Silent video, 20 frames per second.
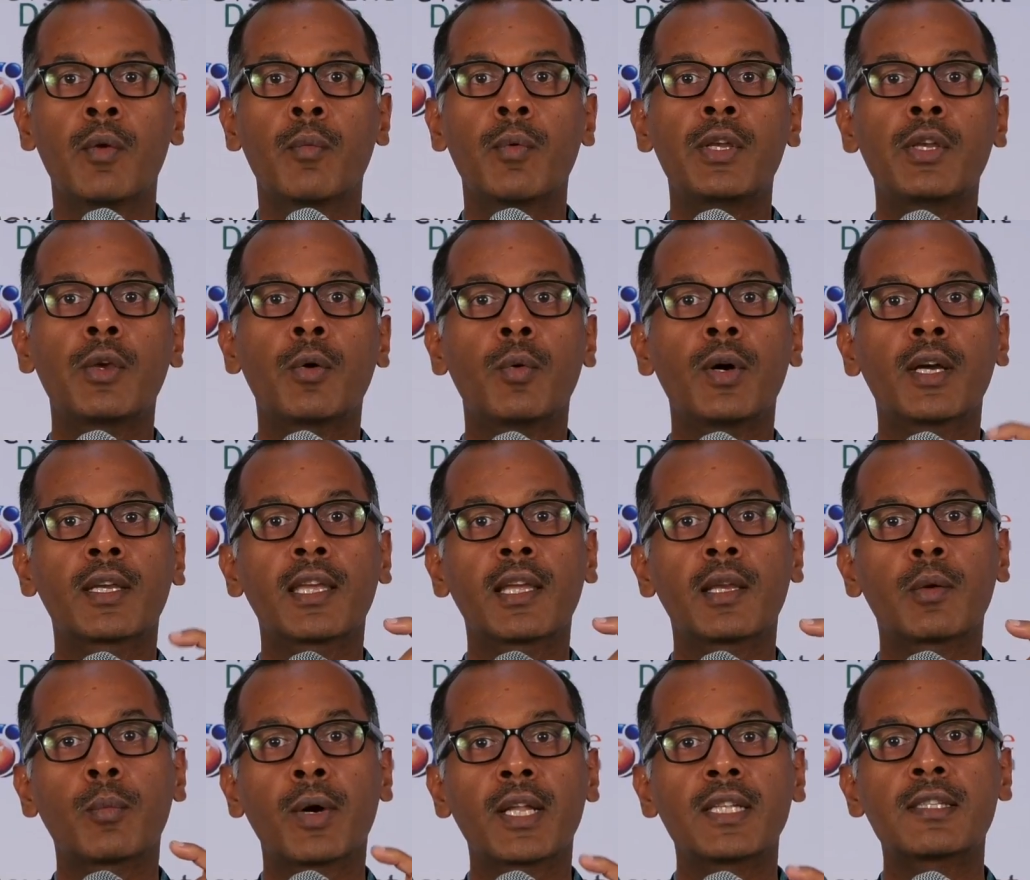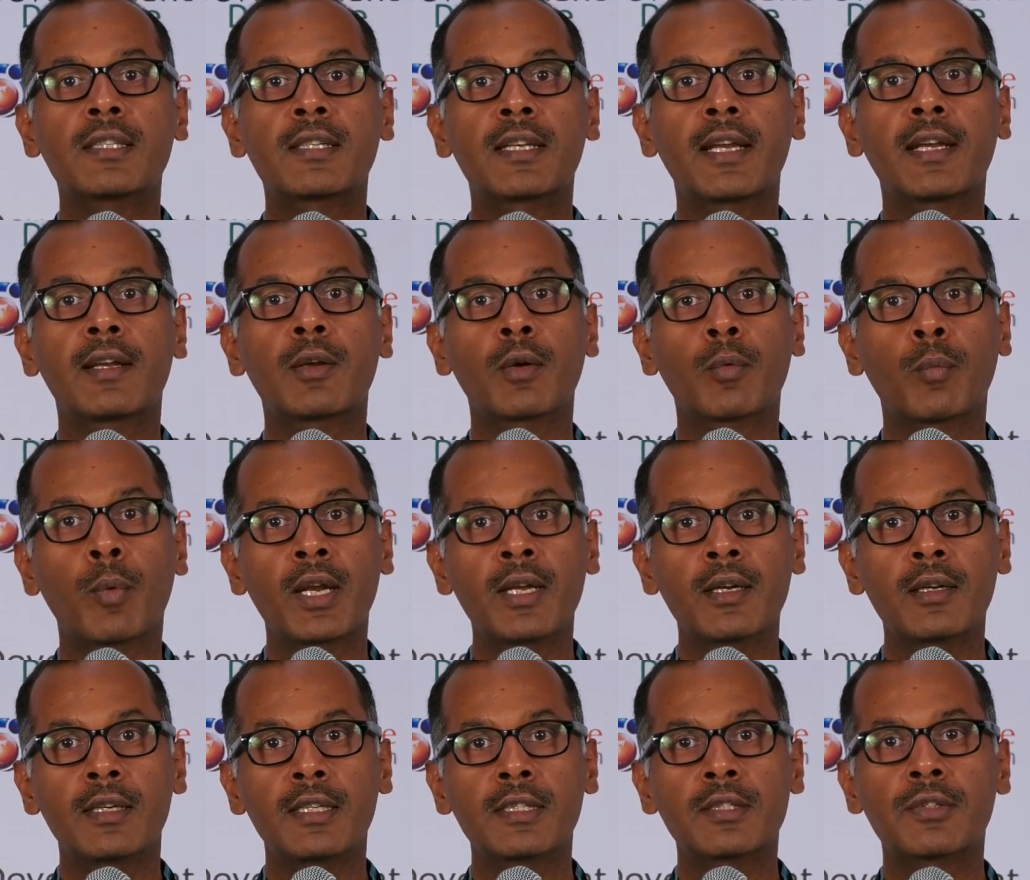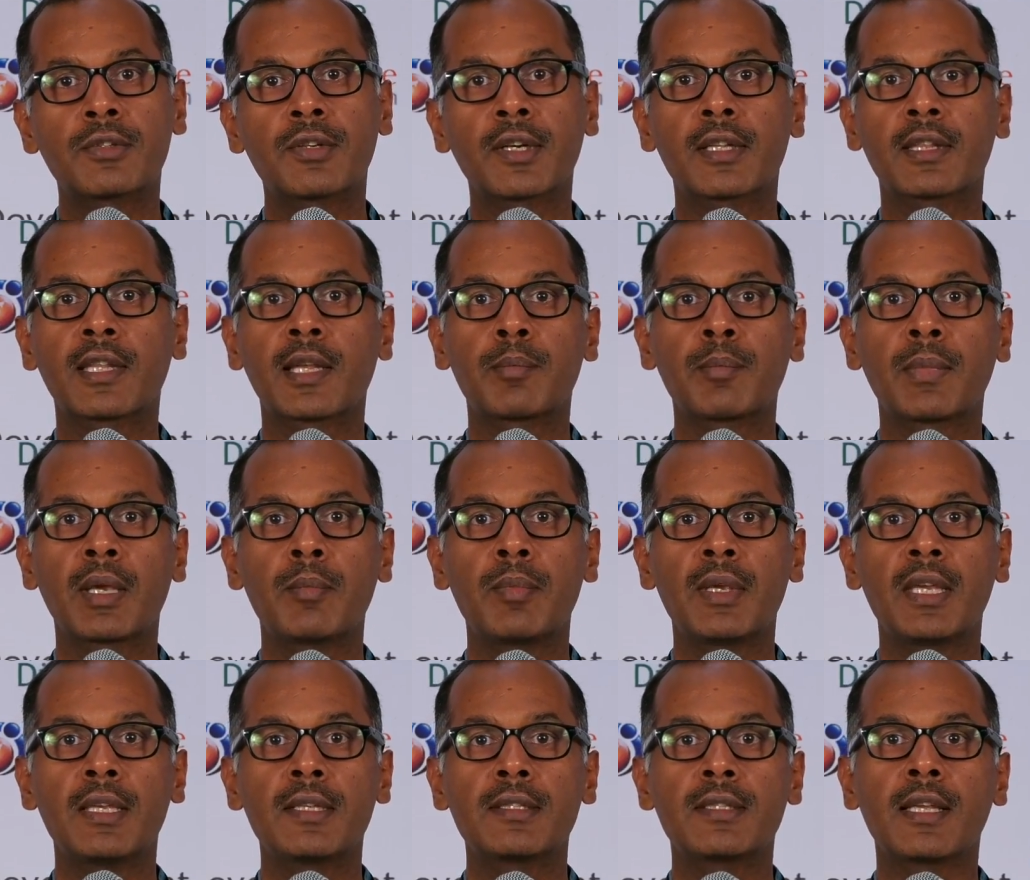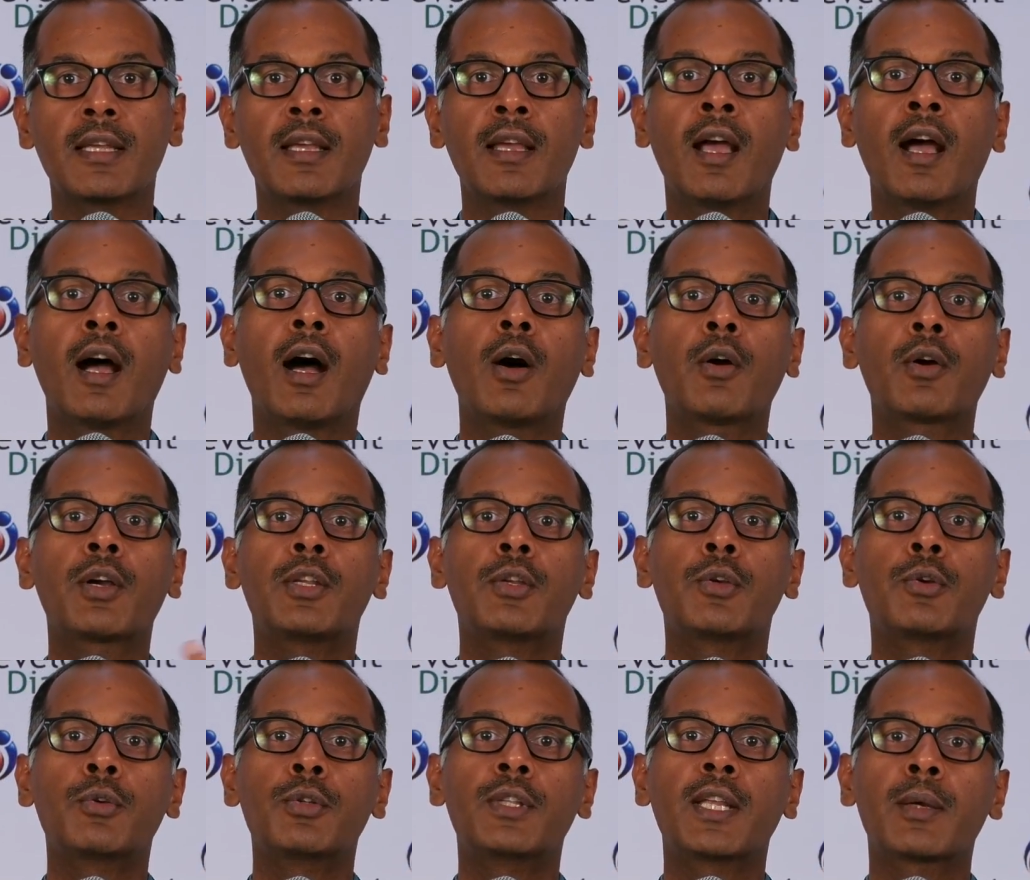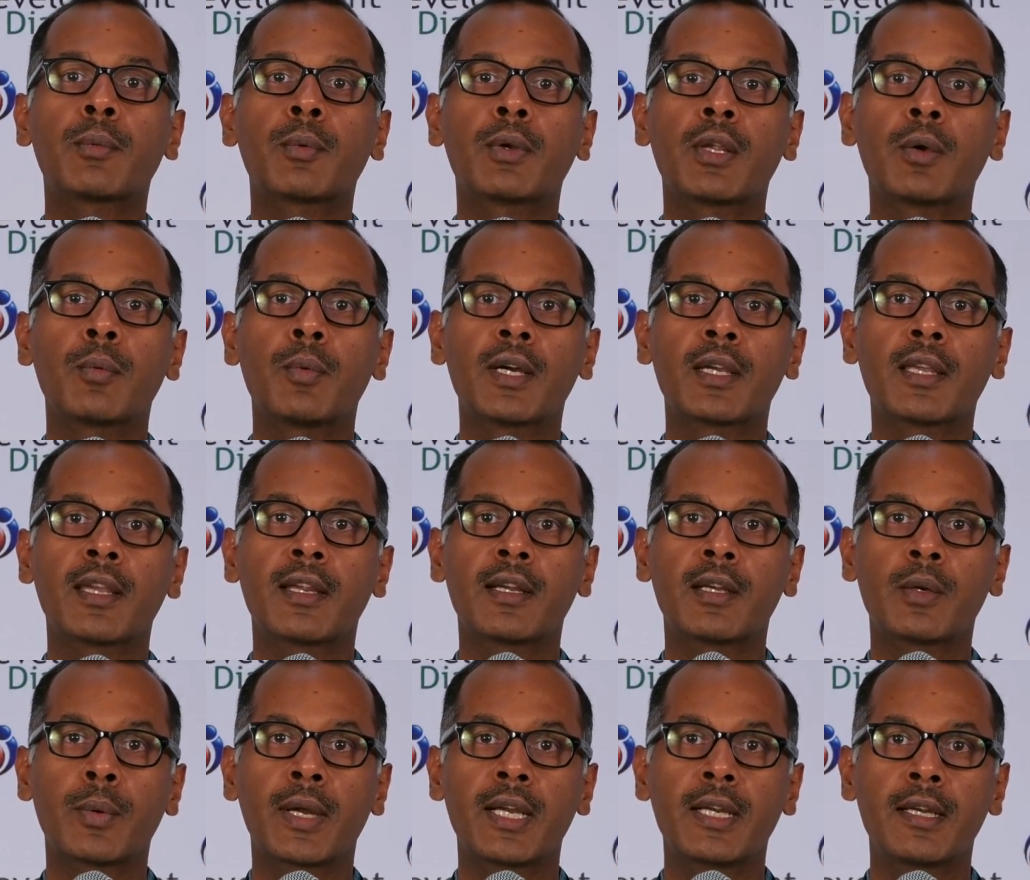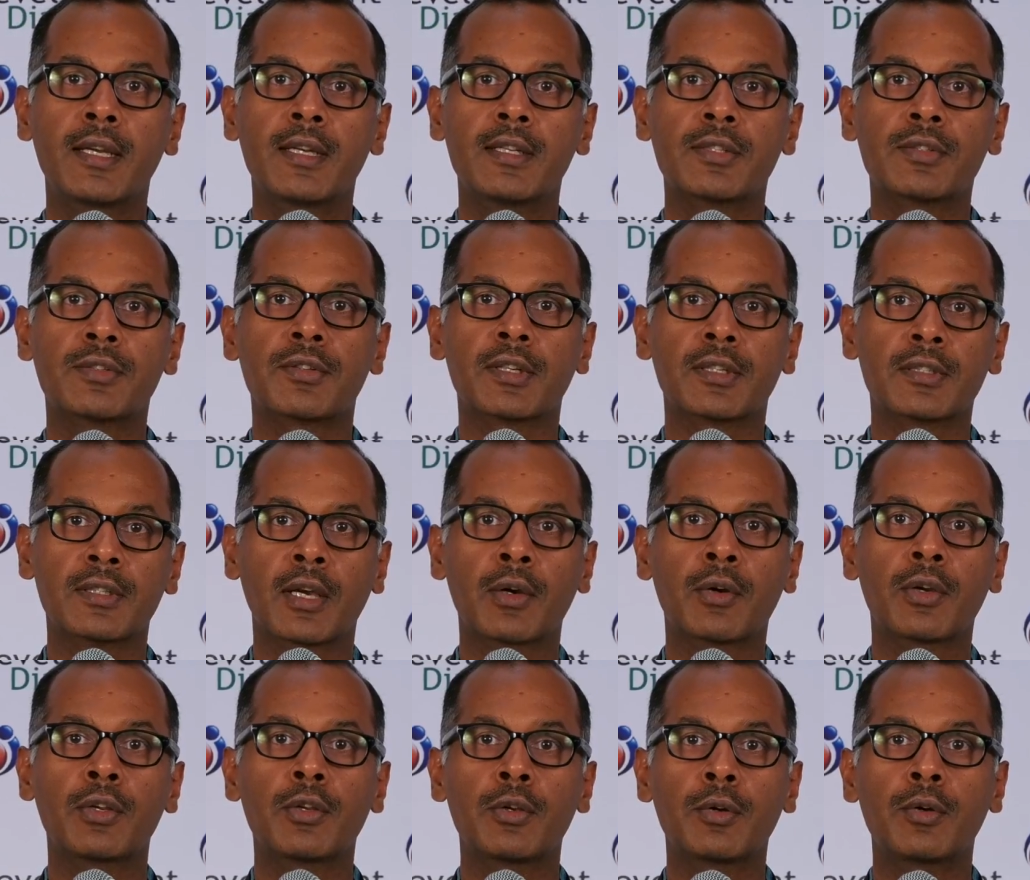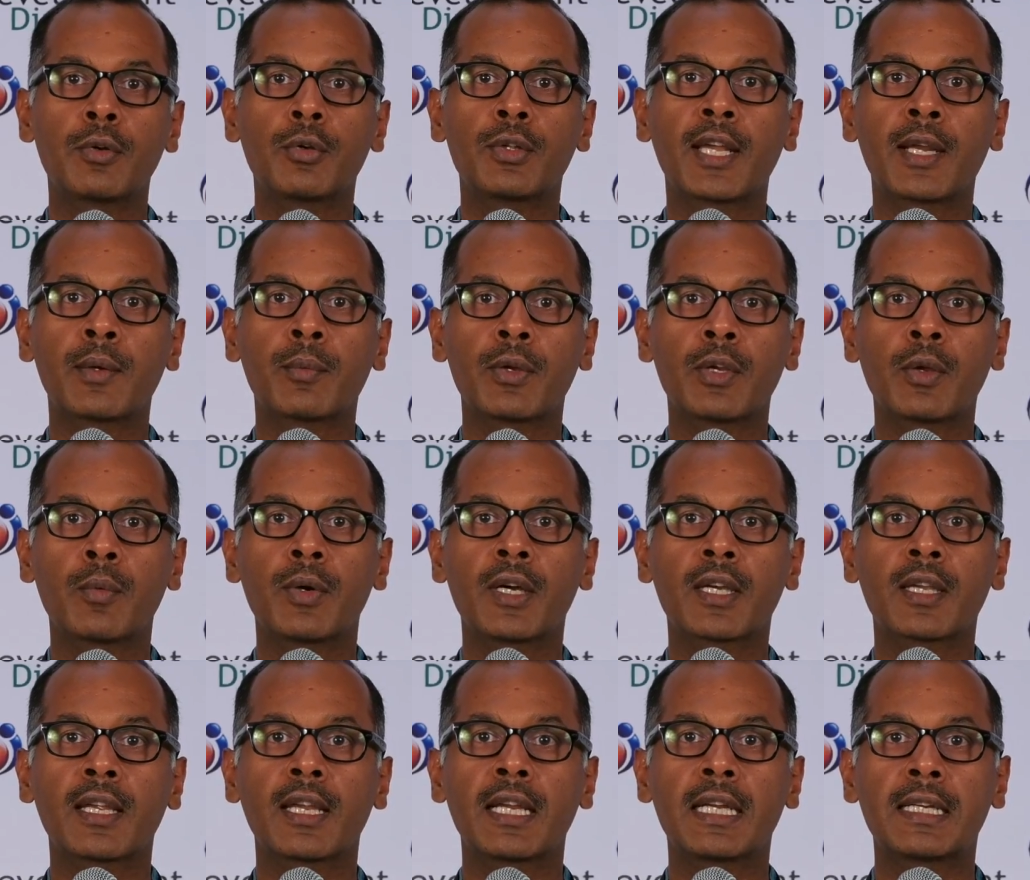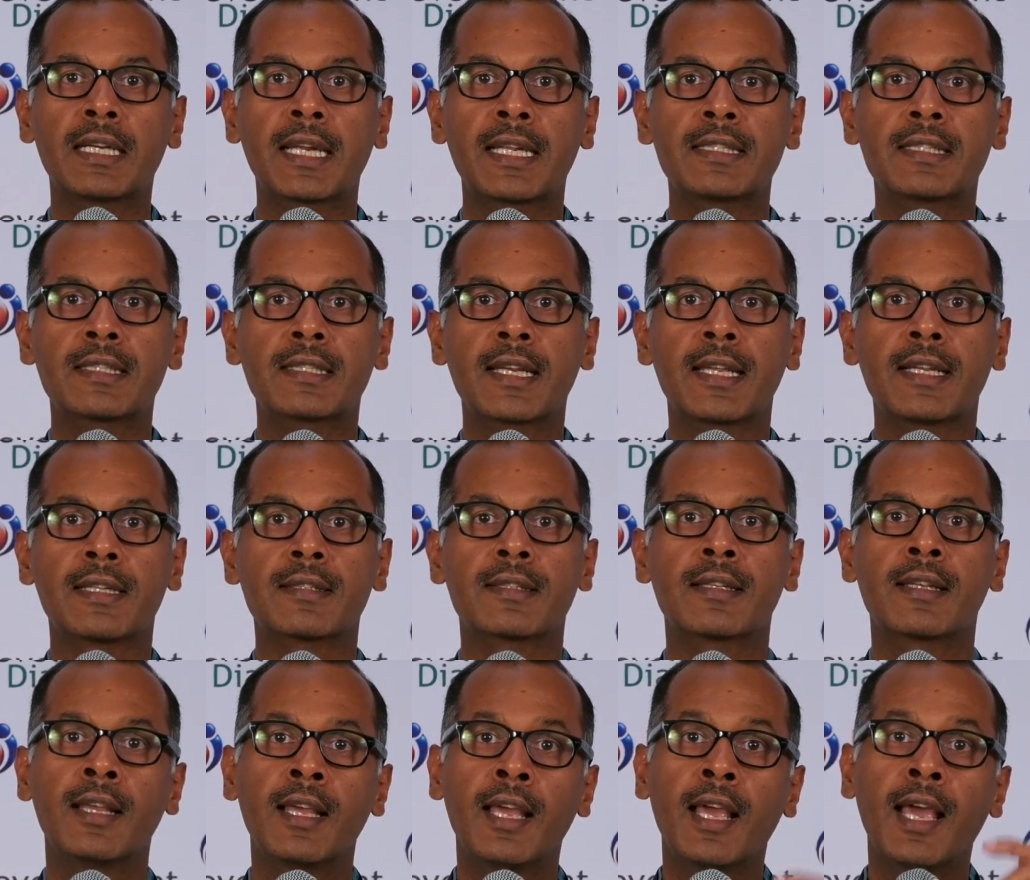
When you're working in one state or one district, that may be easy. How can you do that when you're working in 20 districts? How can you do that when you're working in 10 states?